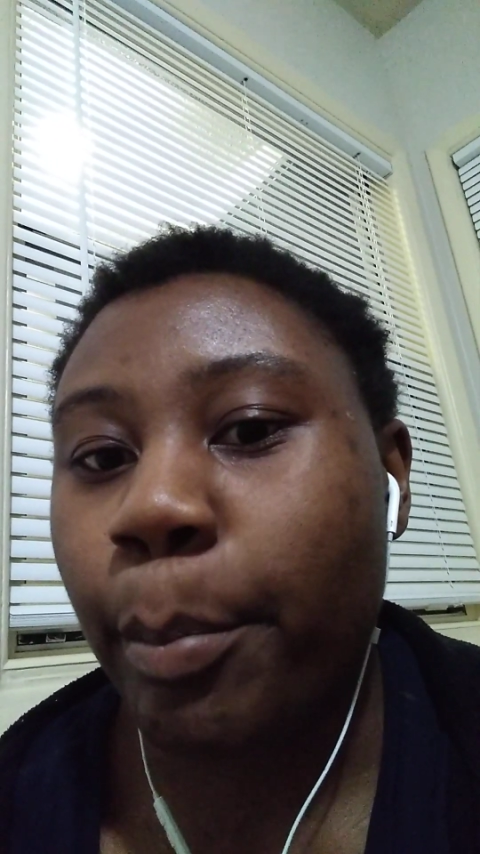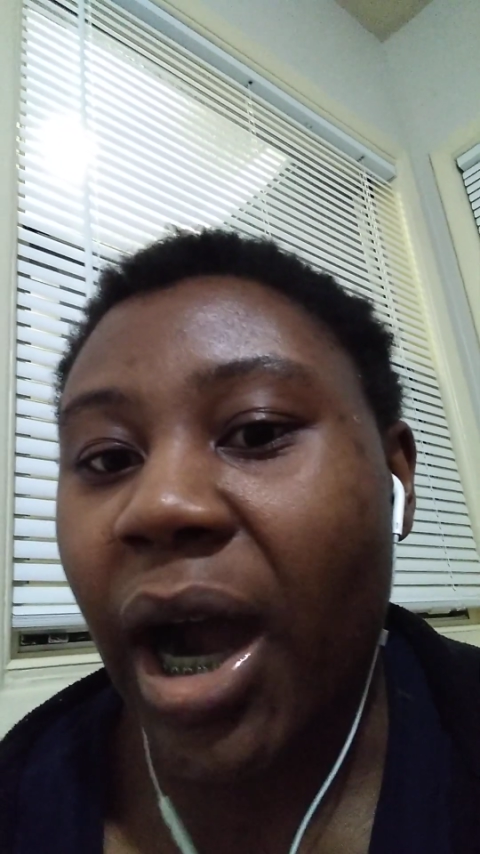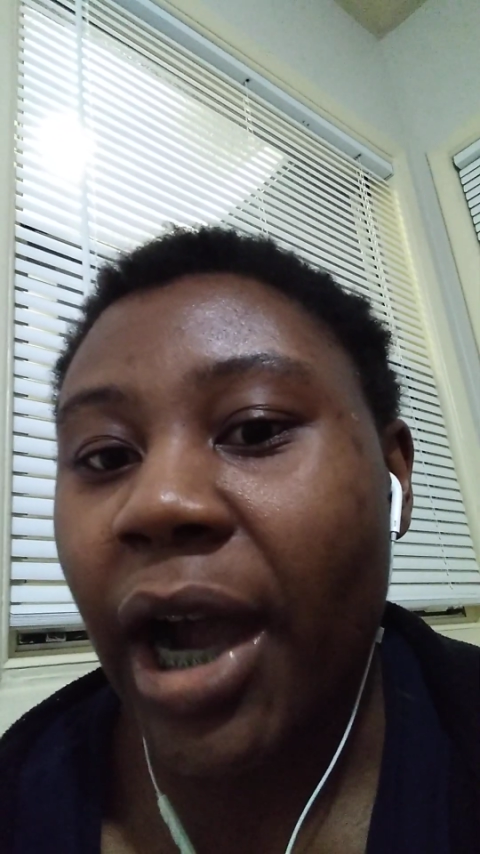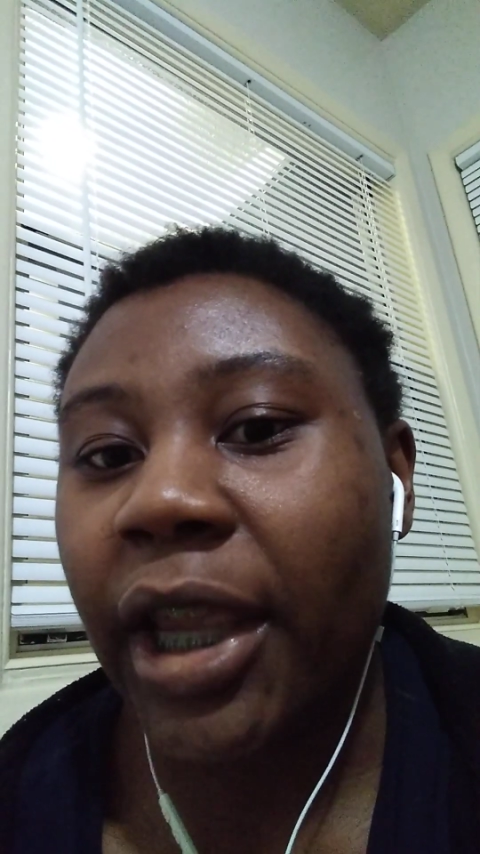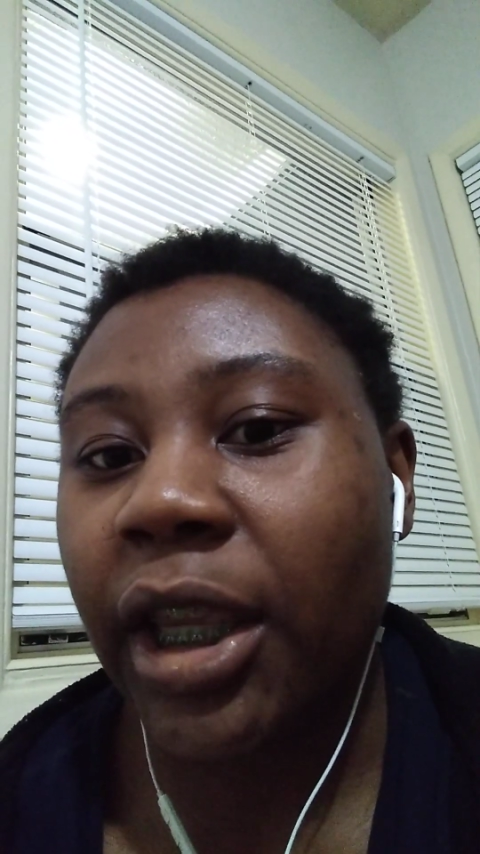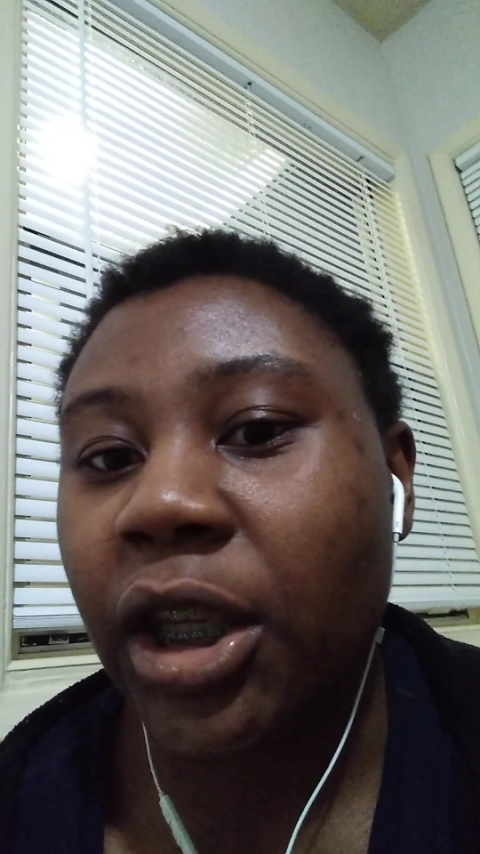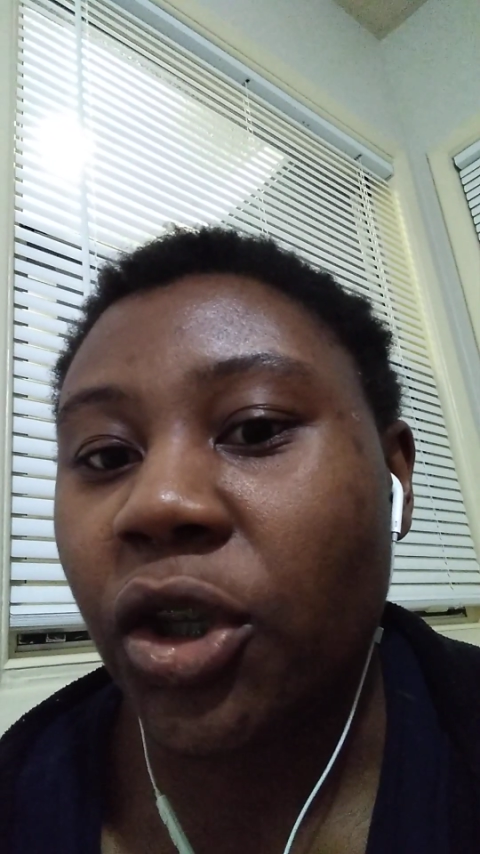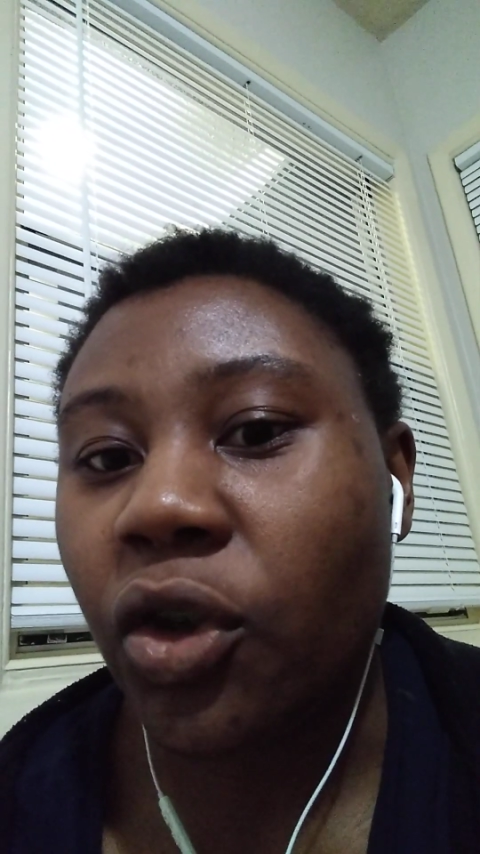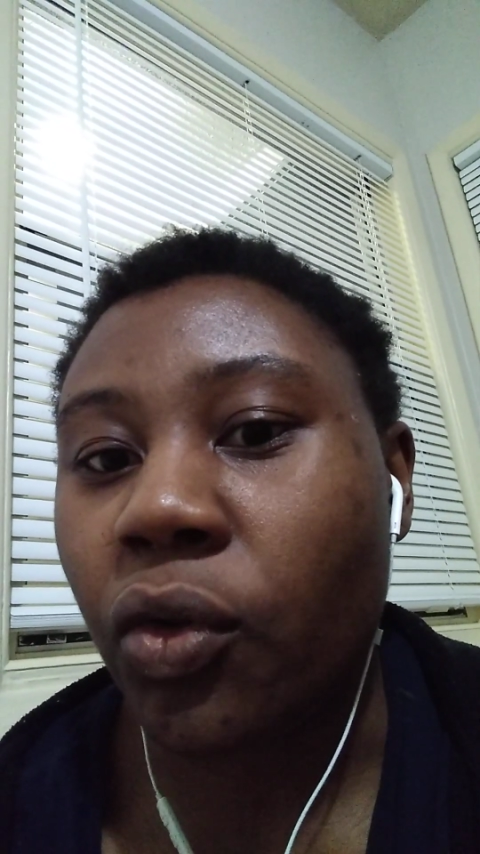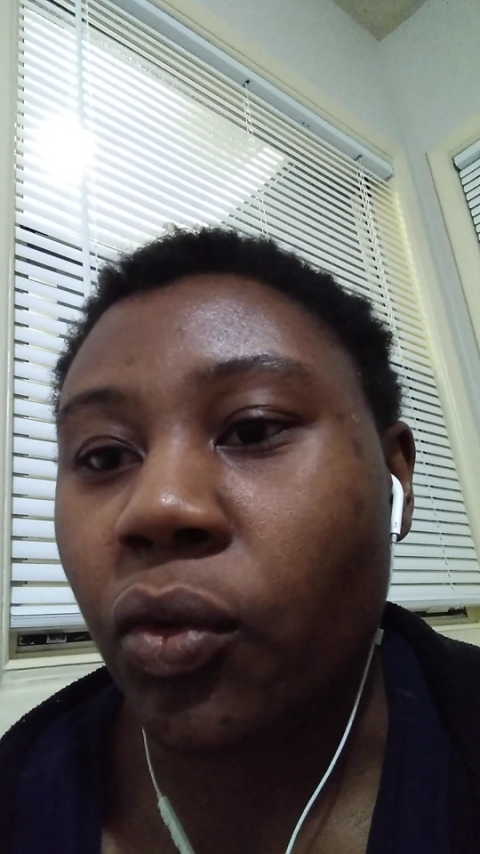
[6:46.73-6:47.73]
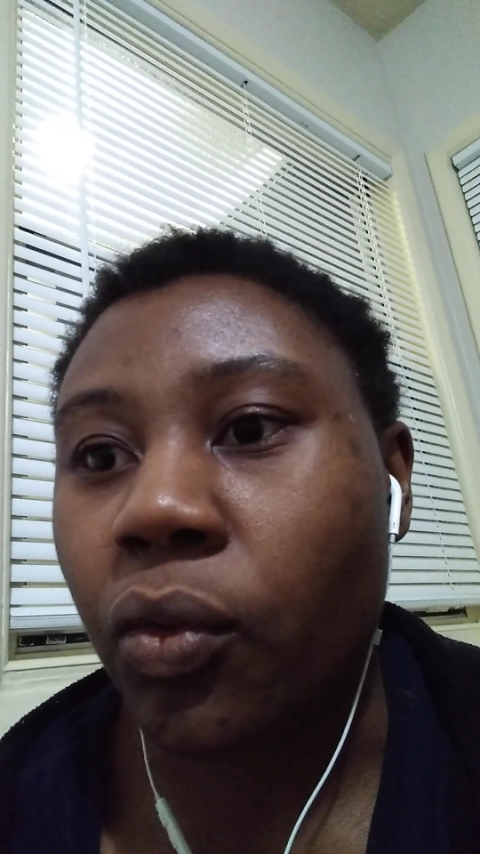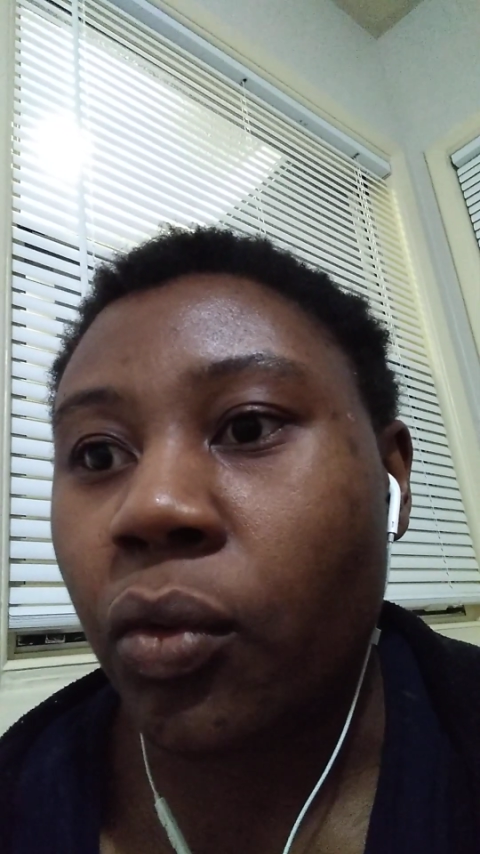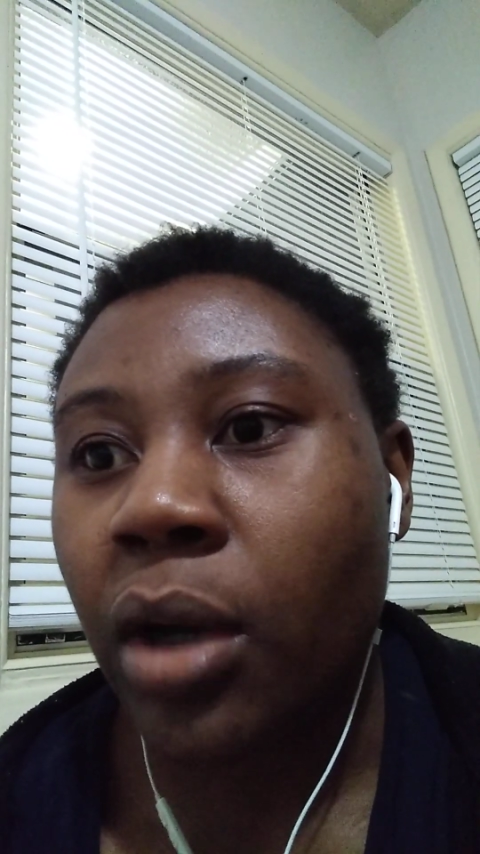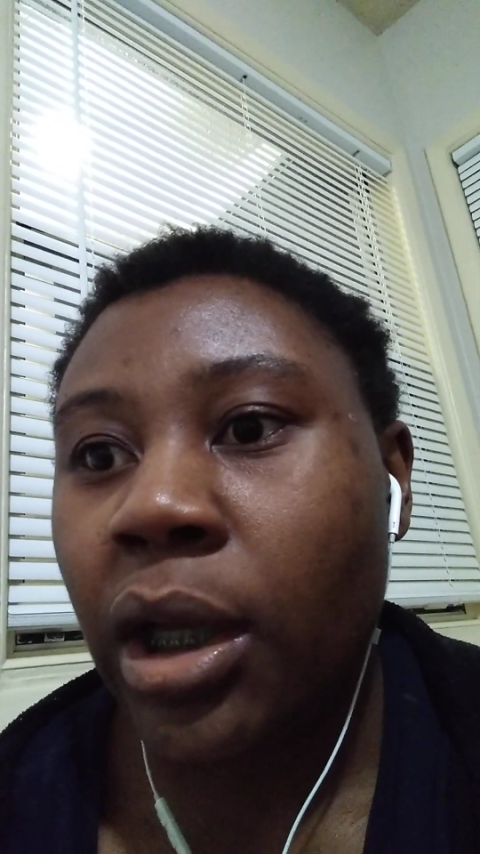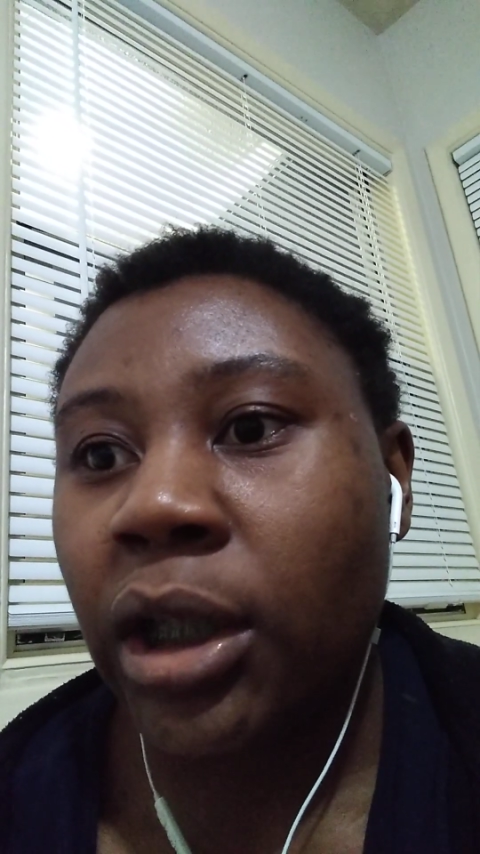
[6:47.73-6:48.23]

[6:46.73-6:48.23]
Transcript: buying you